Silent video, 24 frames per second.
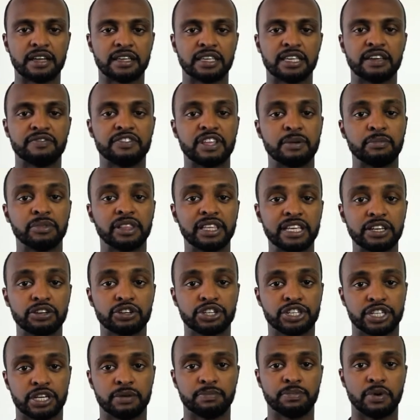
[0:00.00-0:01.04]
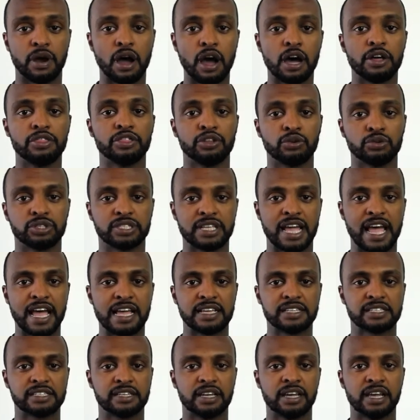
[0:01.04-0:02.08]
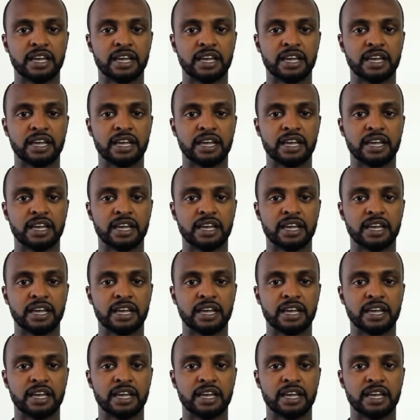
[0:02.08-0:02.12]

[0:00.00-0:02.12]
Give them leadership on those tasks.